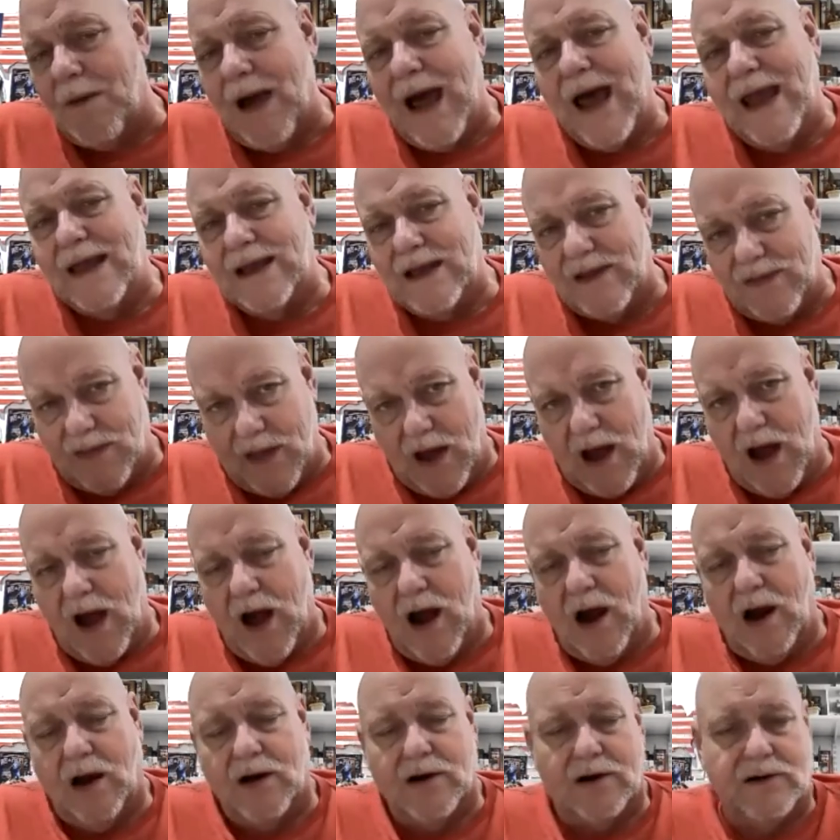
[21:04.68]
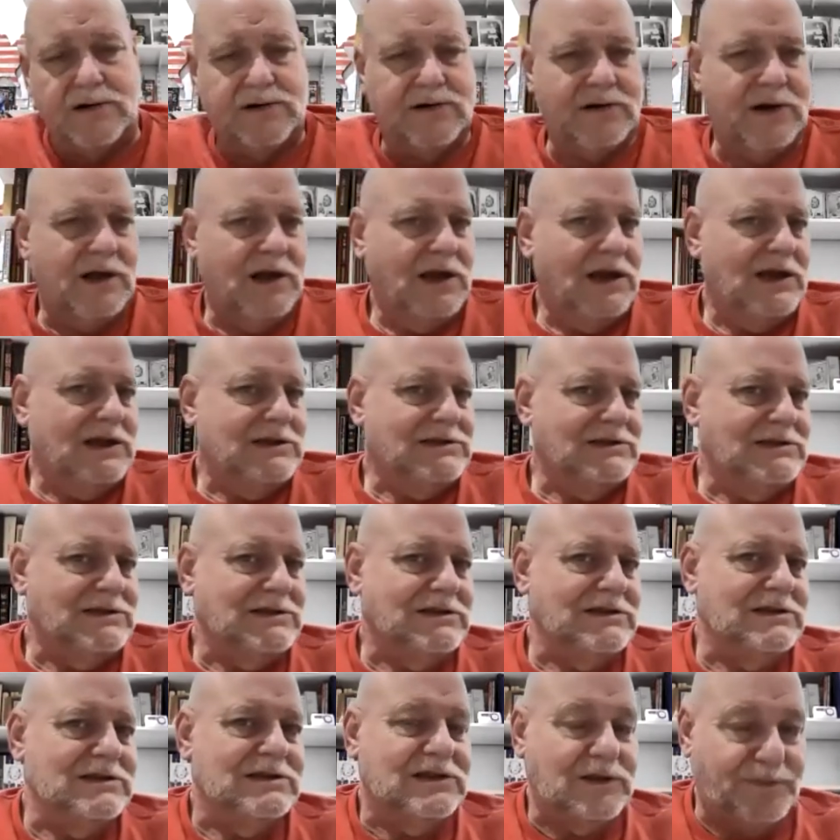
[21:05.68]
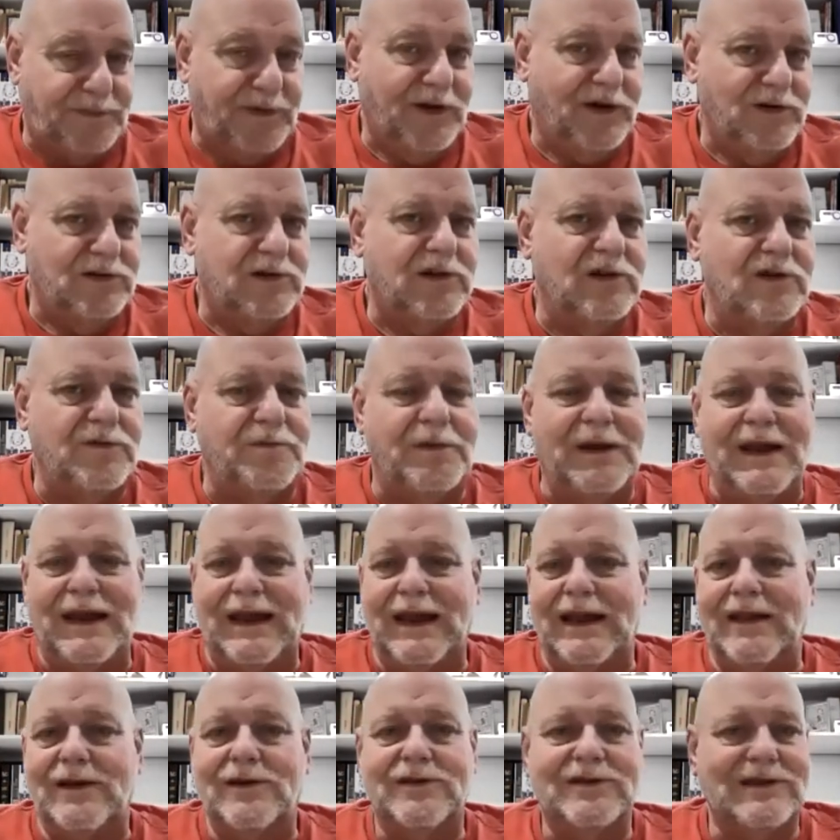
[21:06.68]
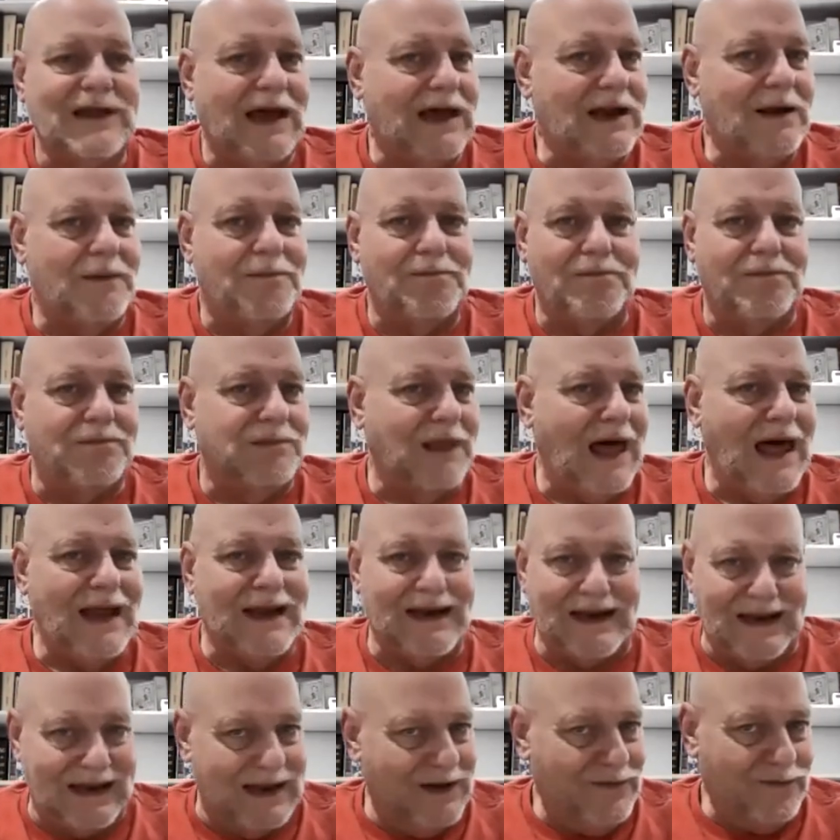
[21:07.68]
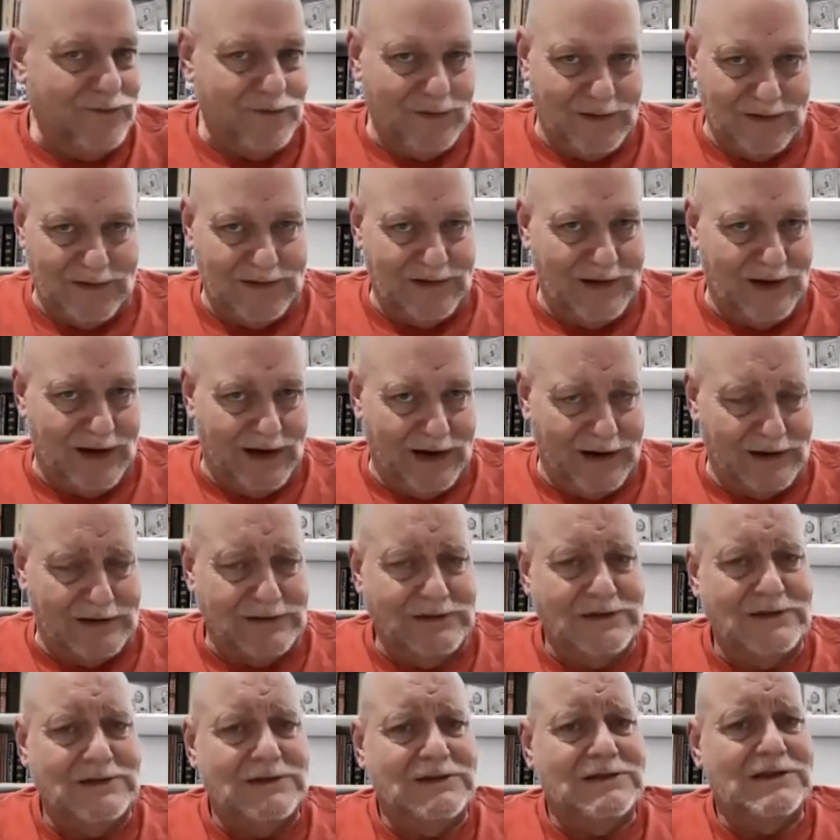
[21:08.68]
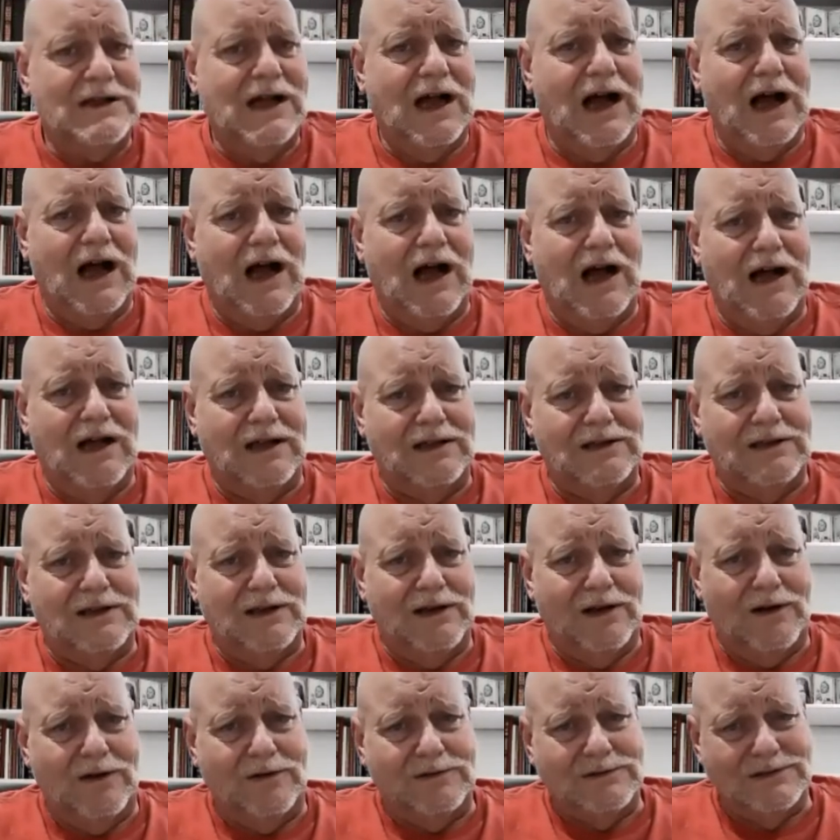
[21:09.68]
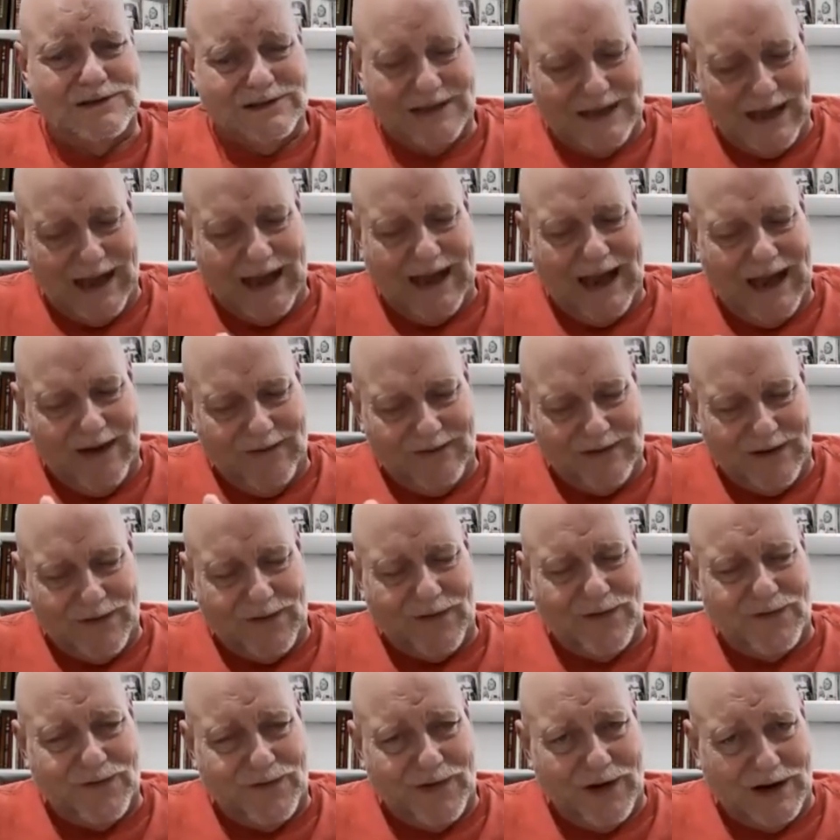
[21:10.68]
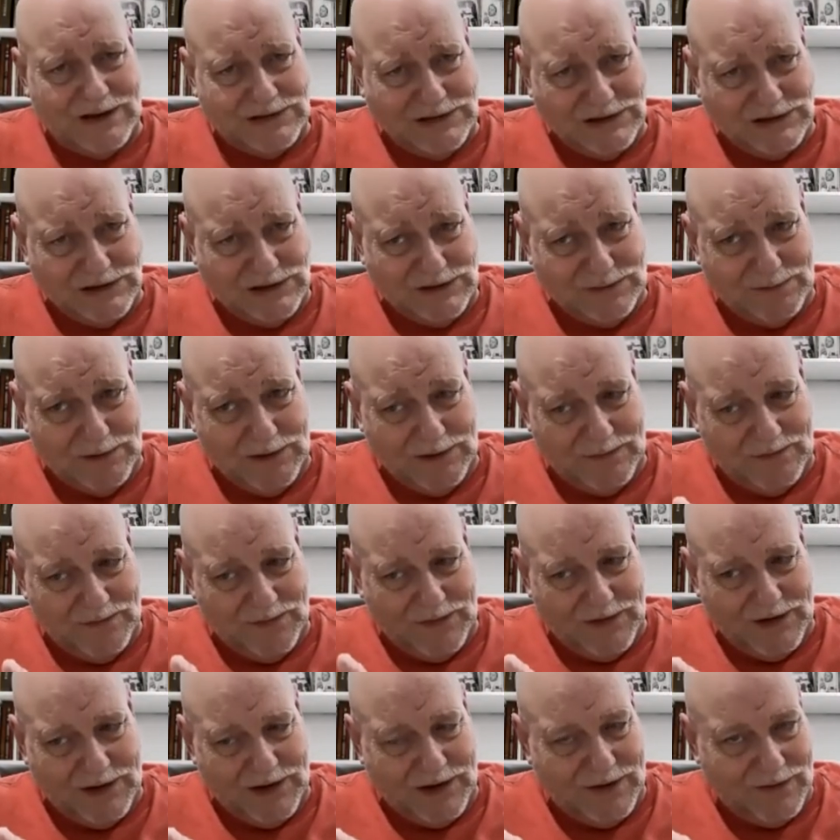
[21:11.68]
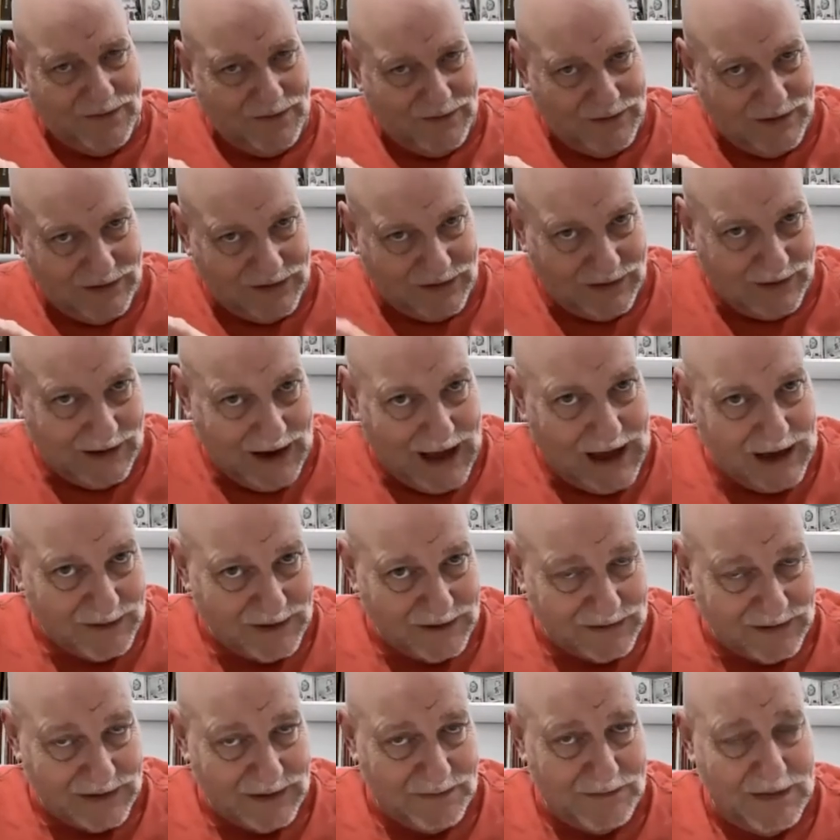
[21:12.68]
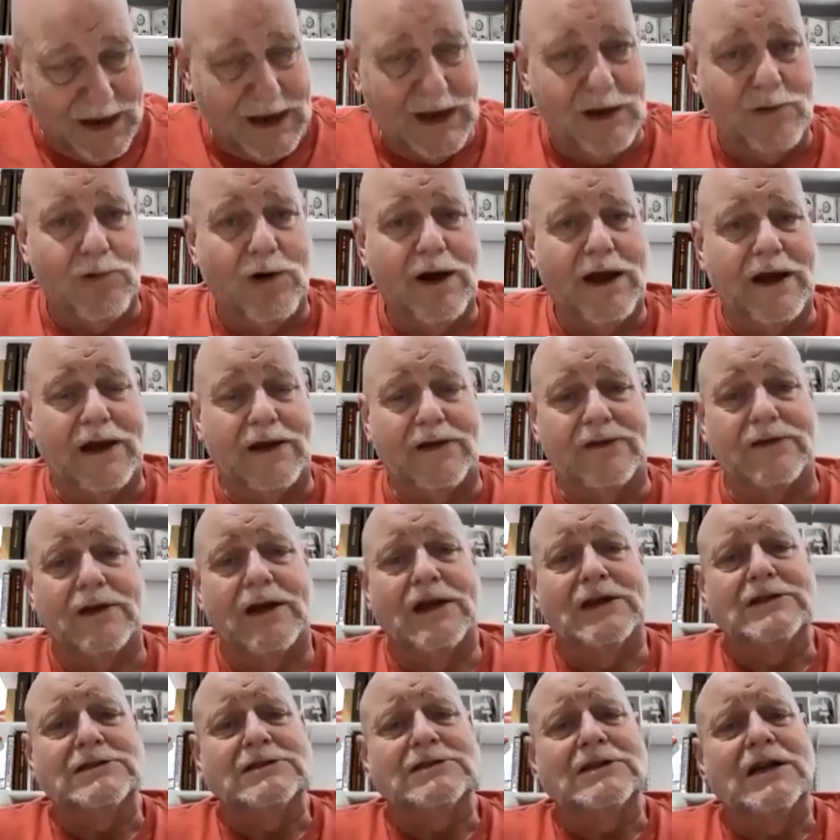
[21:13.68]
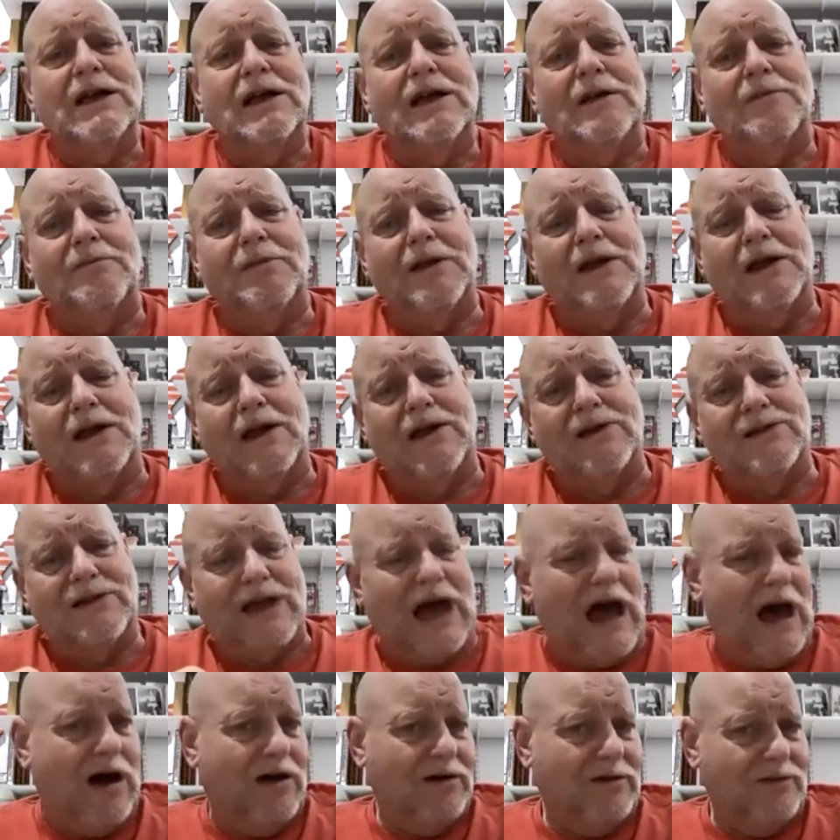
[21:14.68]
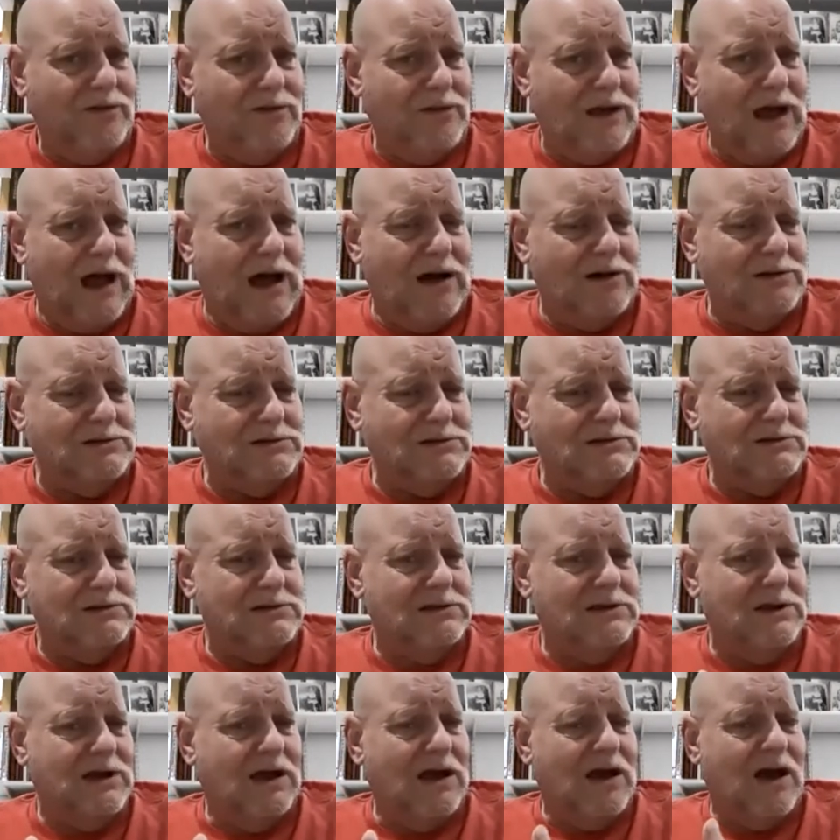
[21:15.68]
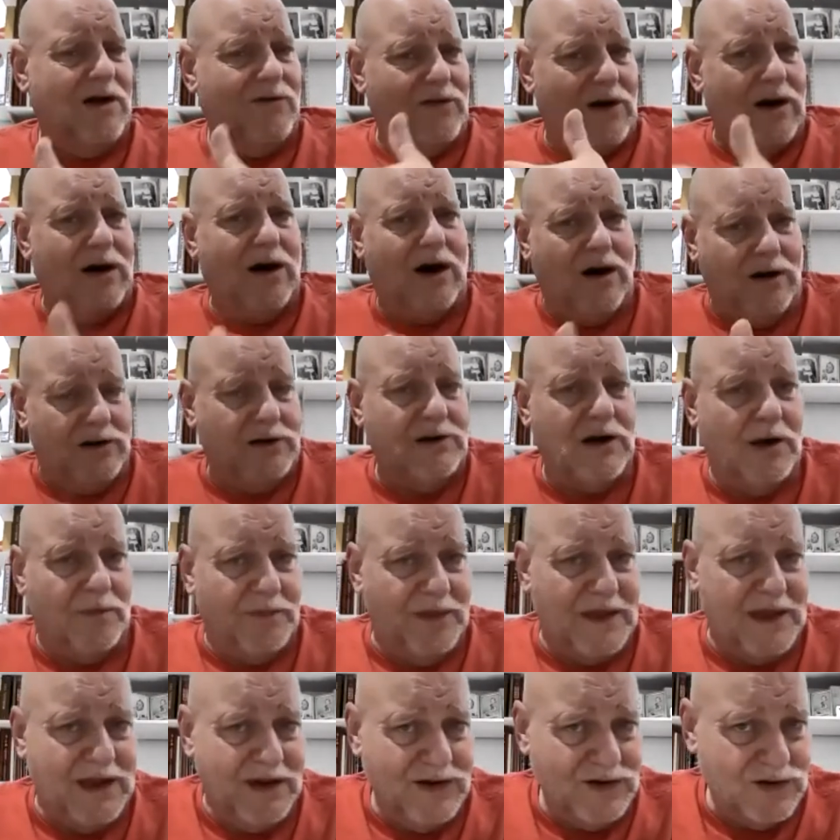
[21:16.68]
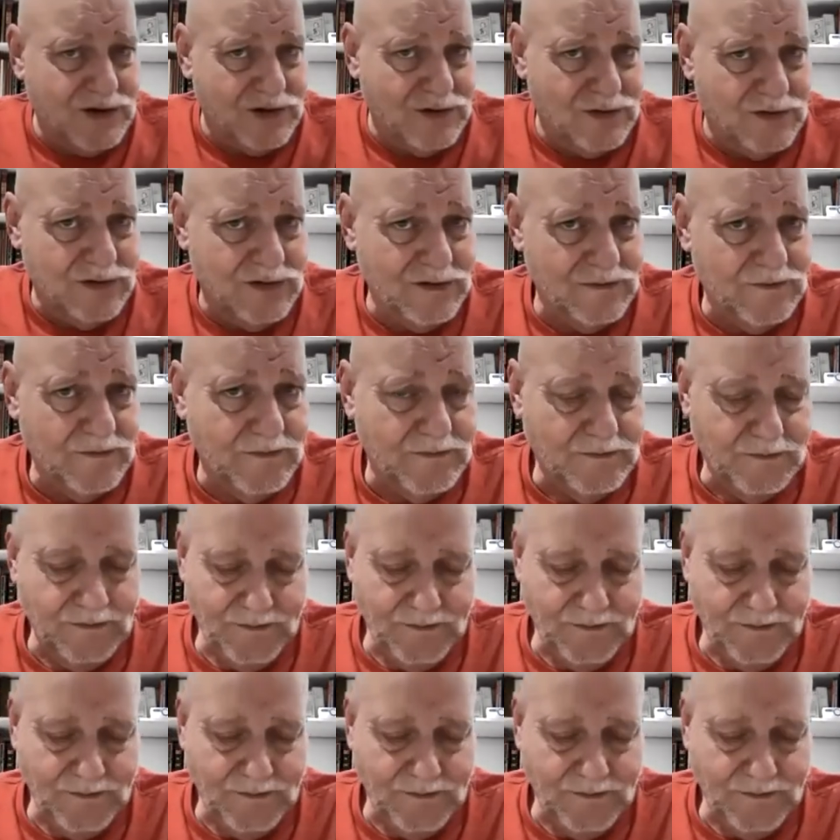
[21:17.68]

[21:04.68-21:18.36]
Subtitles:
mind and the heart, spiritually speaking, there's not a lot of difference there. You know, they have different functions, but they're synonymous in many ways, because out of our heart come the issues